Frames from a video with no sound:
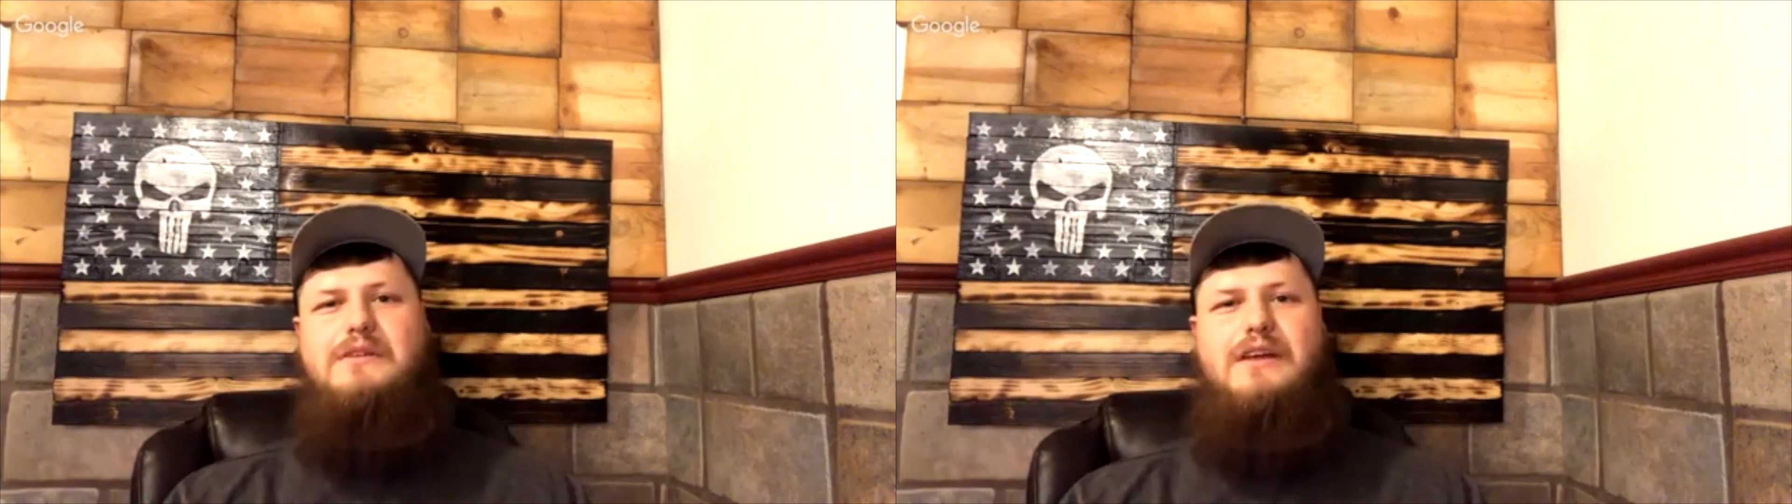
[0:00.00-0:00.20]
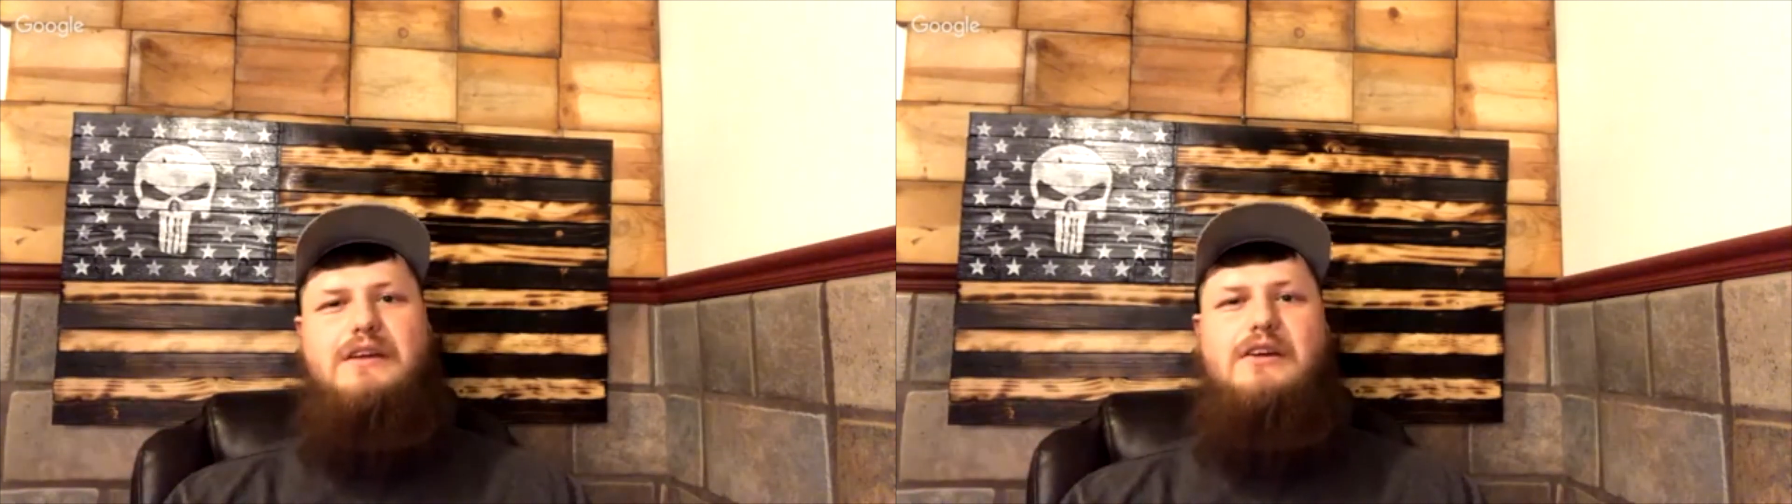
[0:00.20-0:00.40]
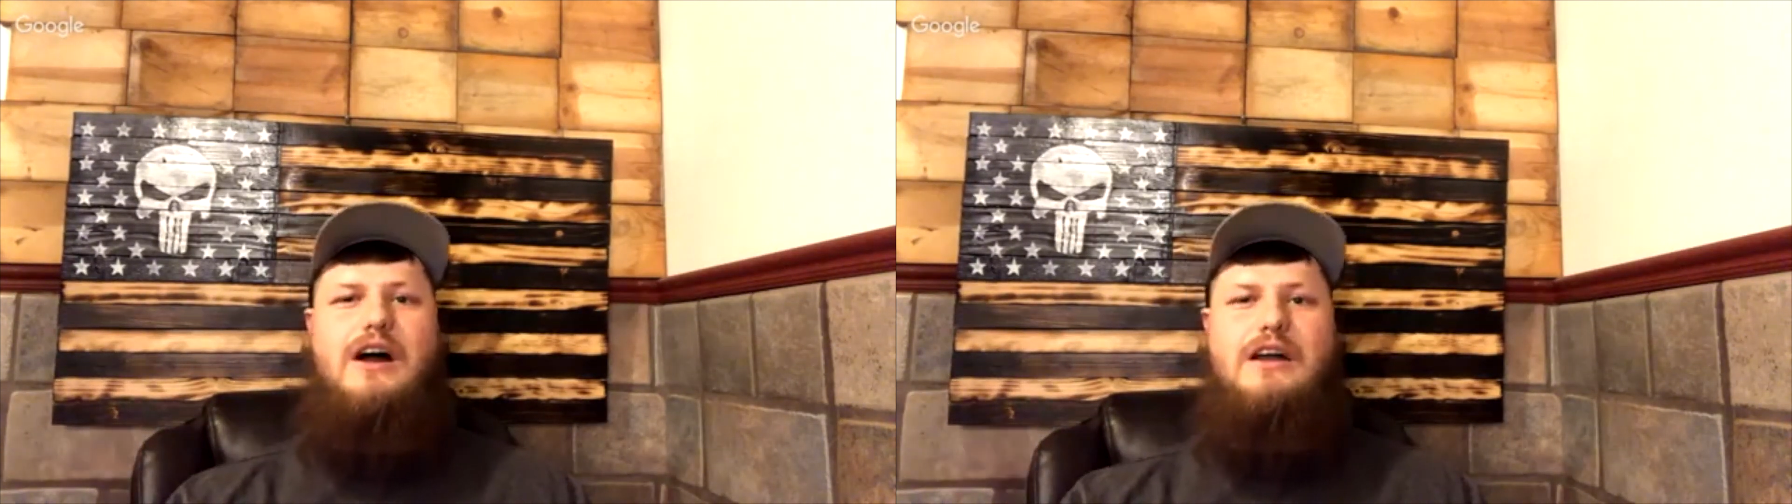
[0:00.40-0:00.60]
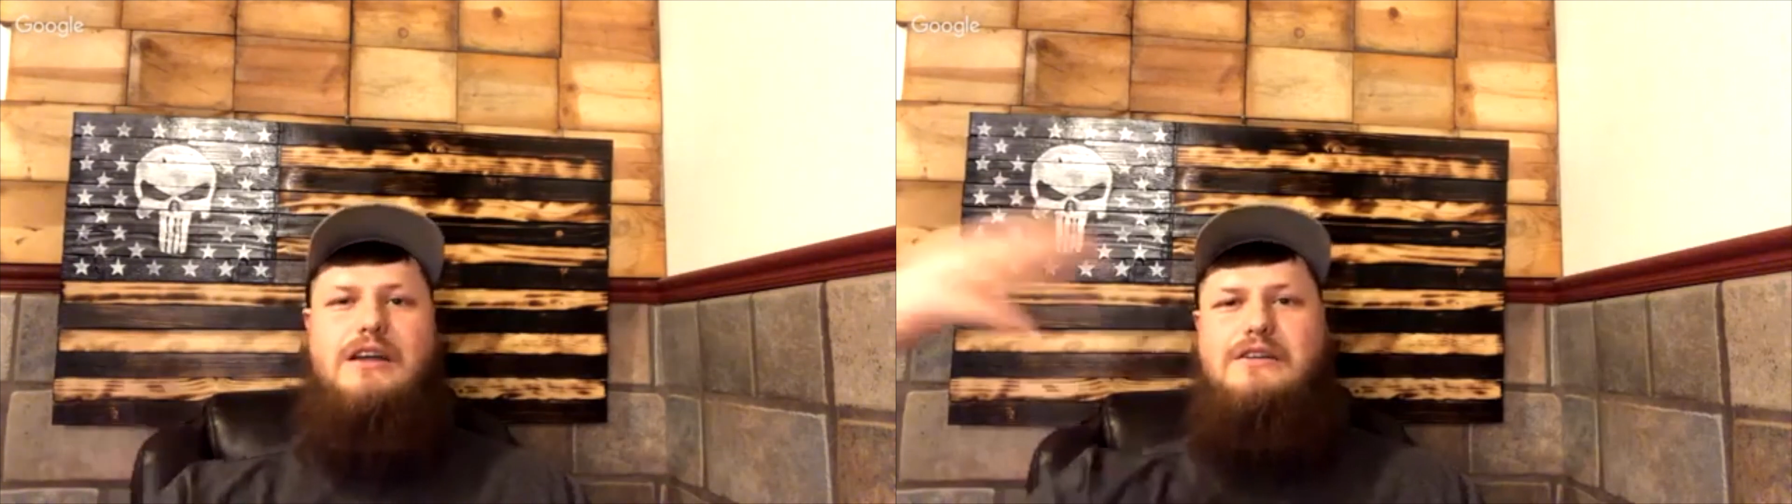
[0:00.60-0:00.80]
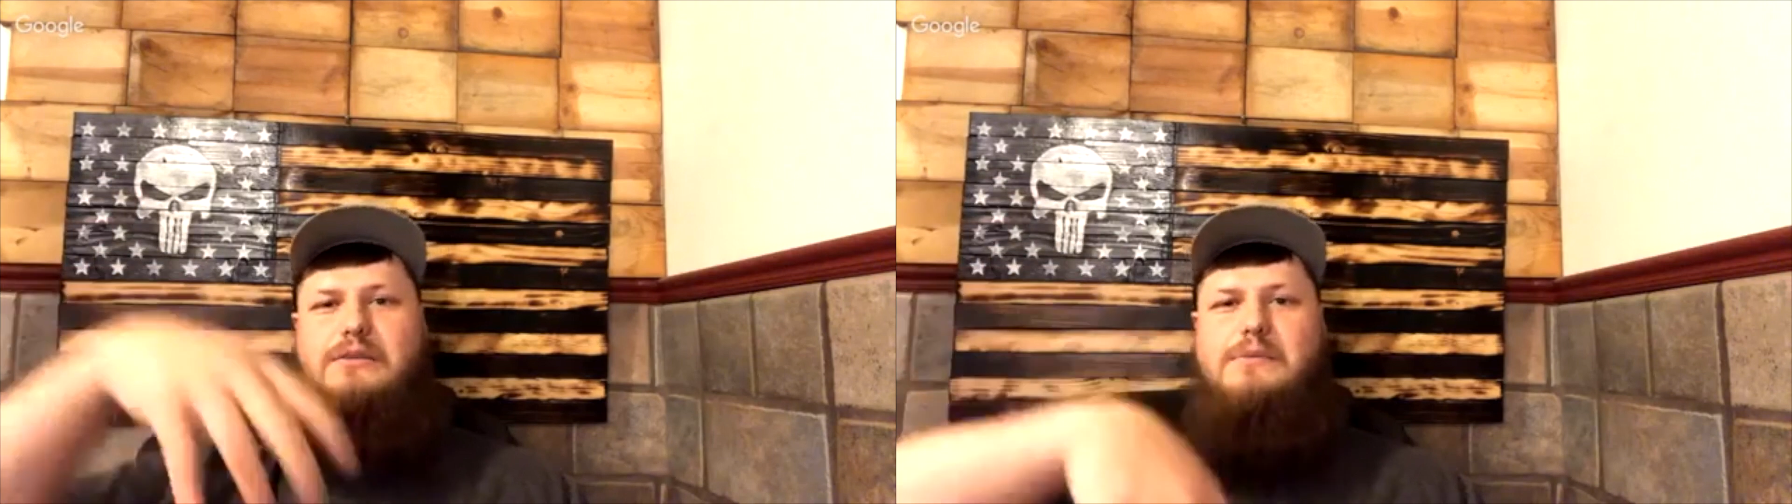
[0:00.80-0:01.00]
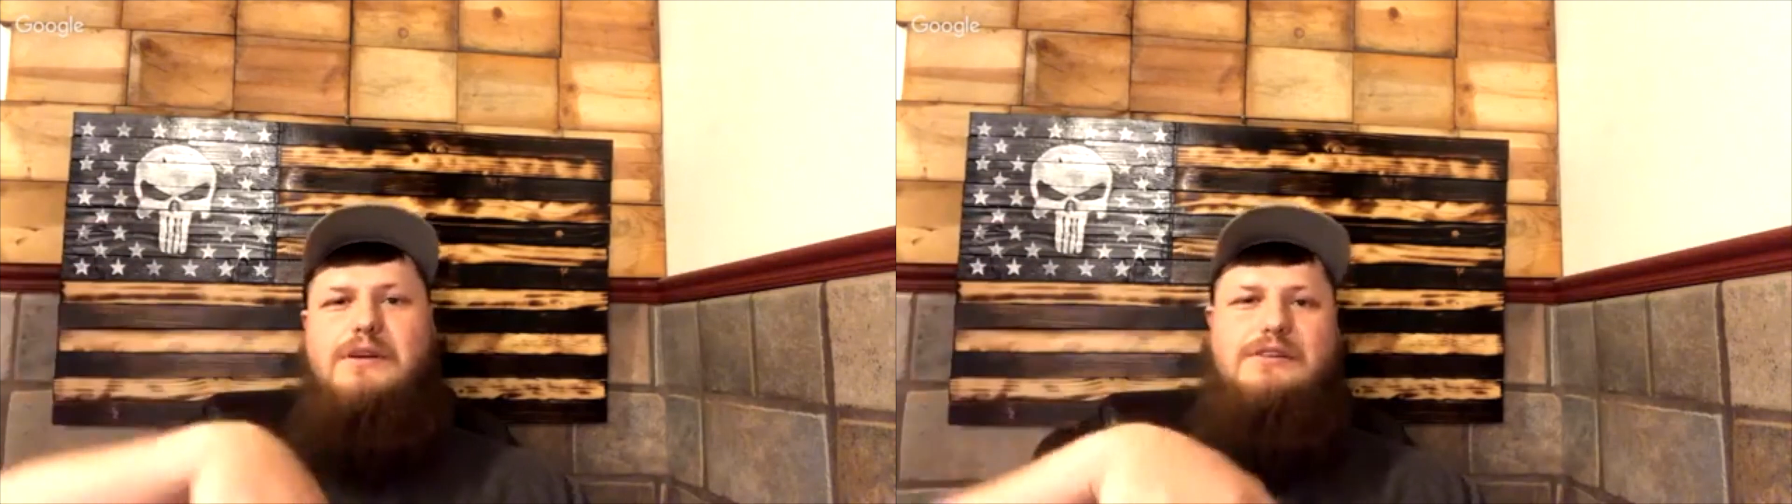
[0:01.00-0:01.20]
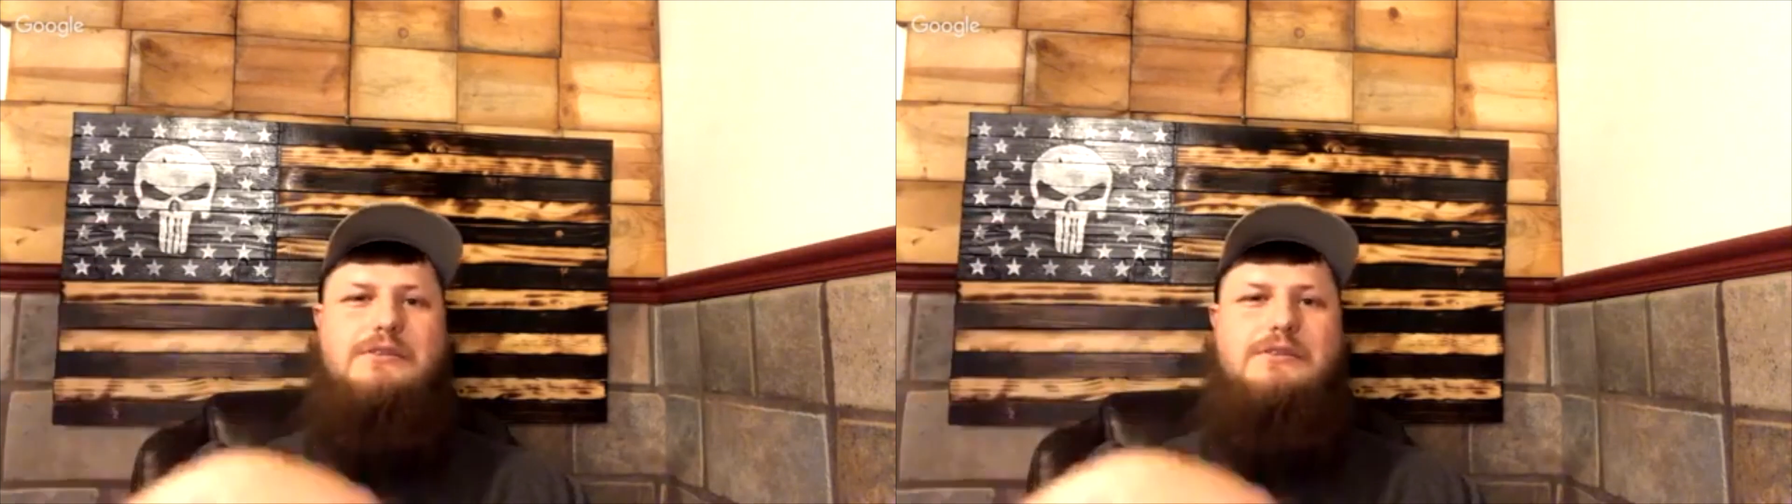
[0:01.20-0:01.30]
and got into the beard